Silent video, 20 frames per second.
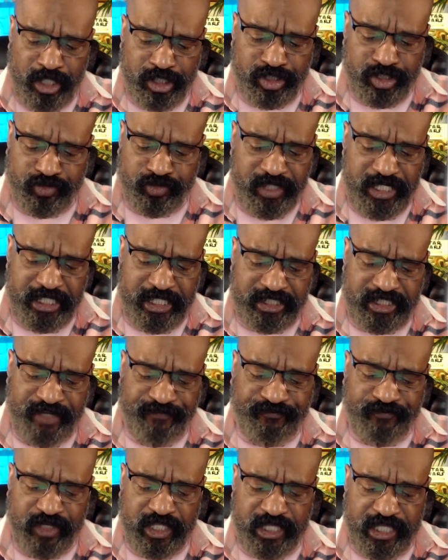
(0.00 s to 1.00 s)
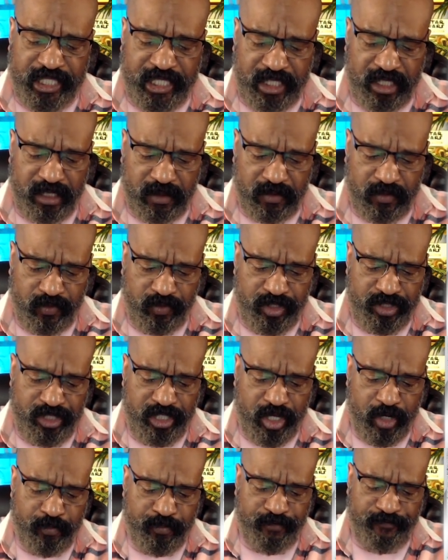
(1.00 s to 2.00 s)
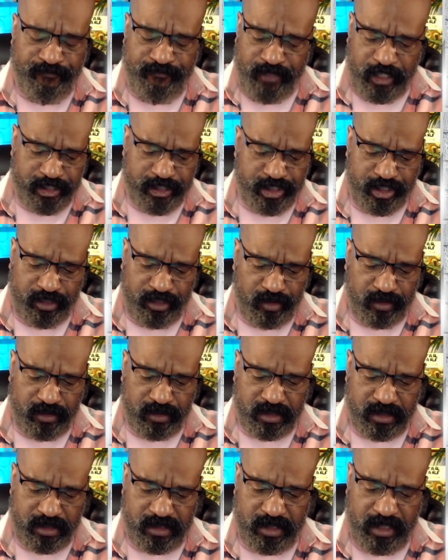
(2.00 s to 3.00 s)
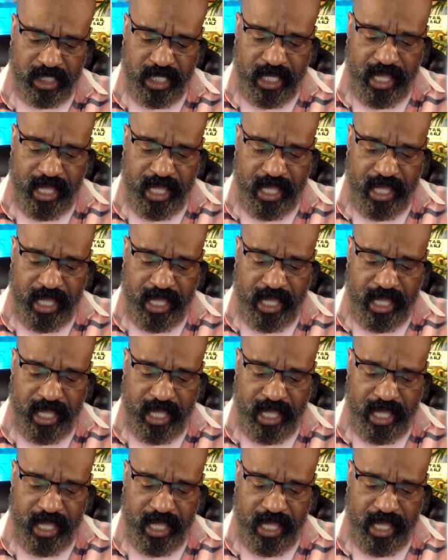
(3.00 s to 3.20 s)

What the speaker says: treated differently when they're professionals